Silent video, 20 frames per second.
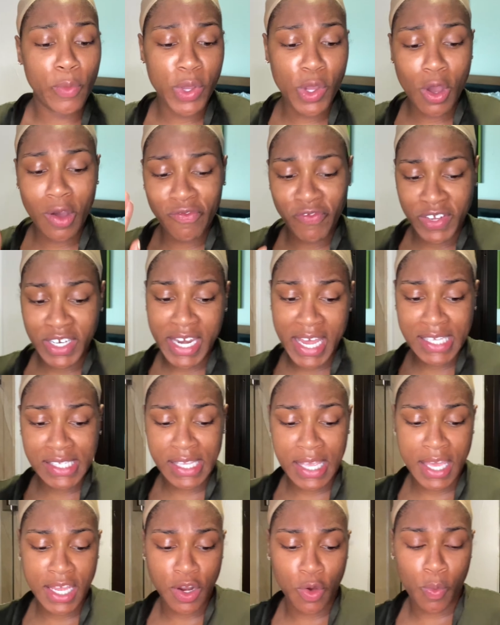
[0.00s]
We're gonna finesse
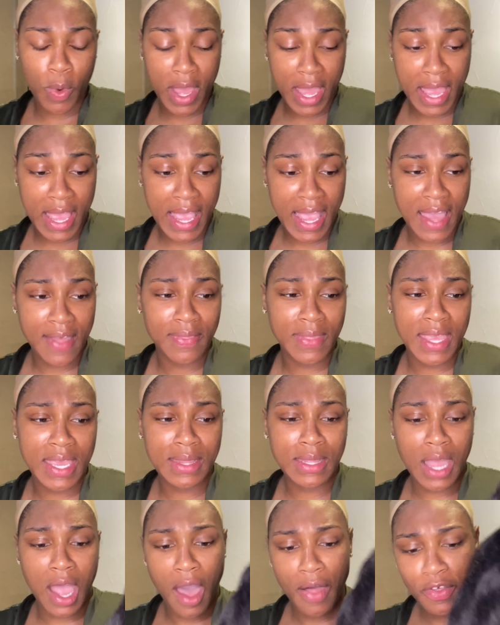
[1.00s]
it in a way. And
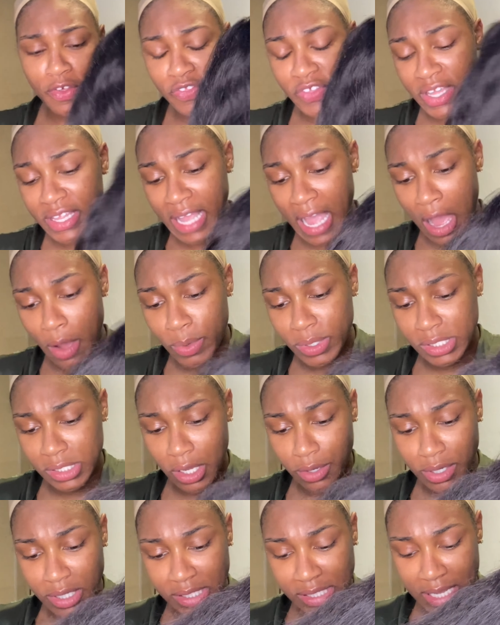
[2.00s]
then the other thing that I was
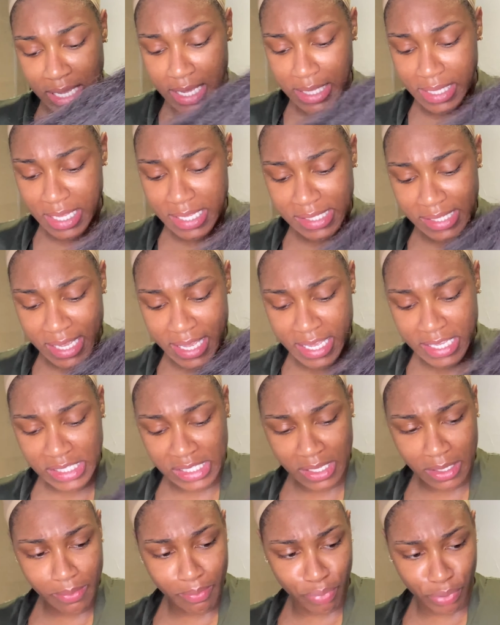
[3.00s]
noticing, this
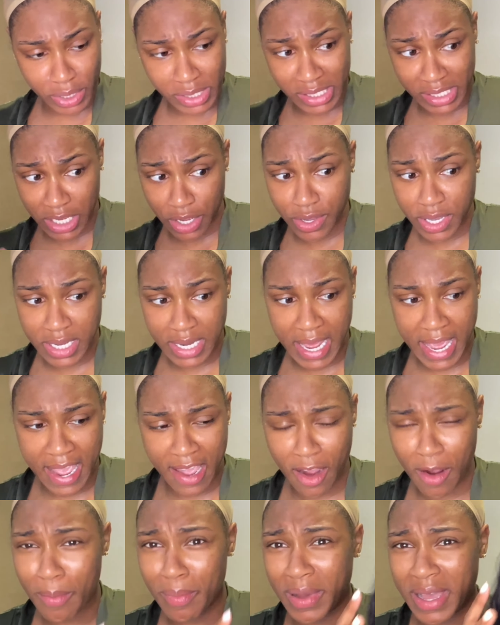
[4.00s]
is Brazilian
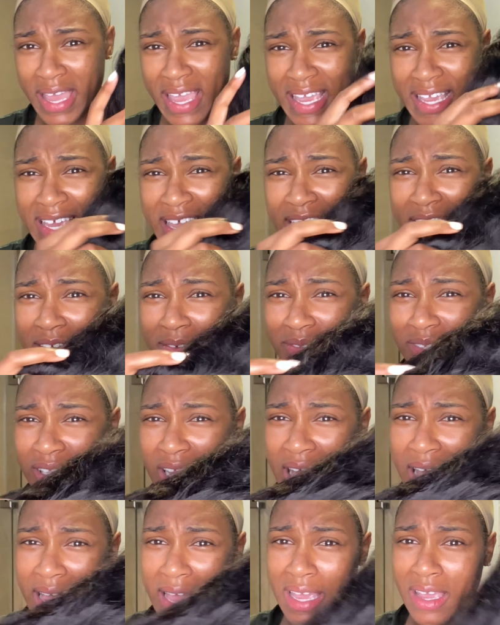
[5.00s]
hair, but it gives
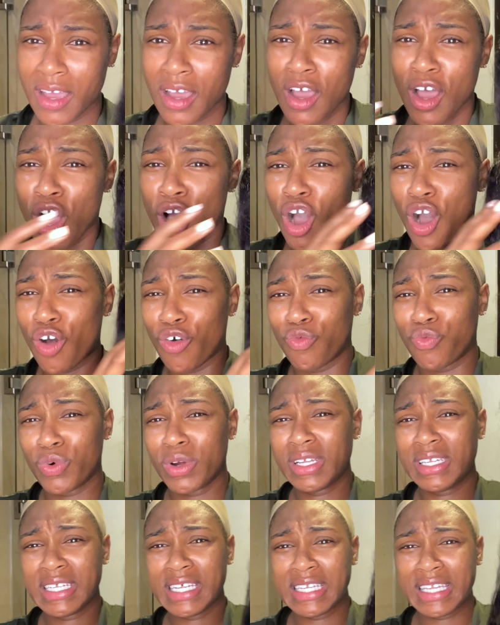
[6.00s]
like a
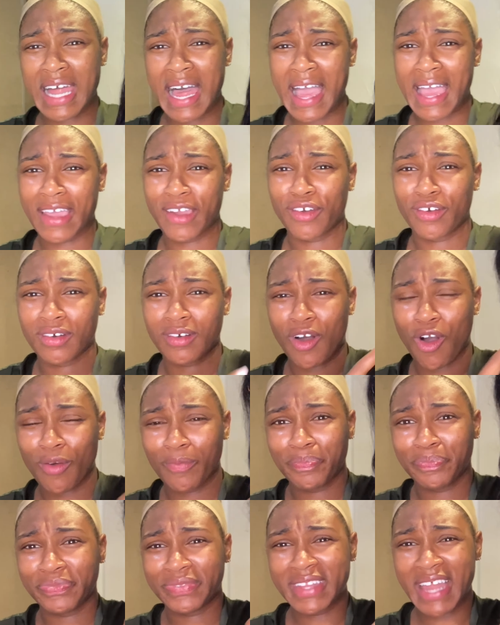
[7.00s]
really like,
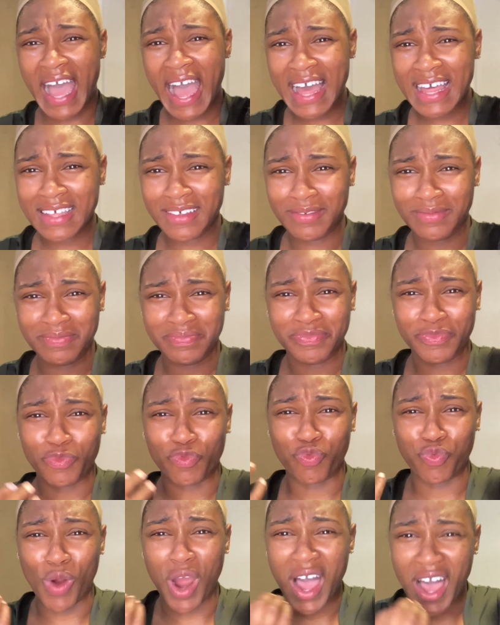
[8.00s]
not
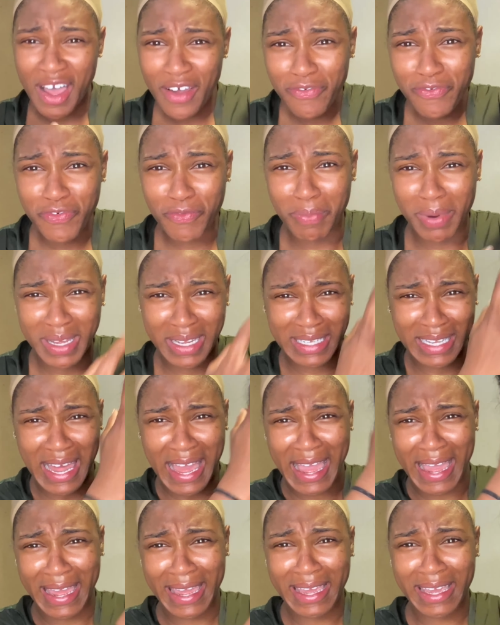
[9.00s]
rough, but
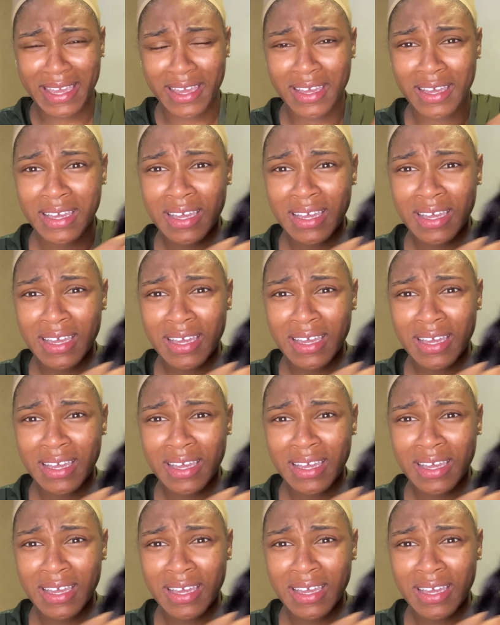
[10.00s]
like,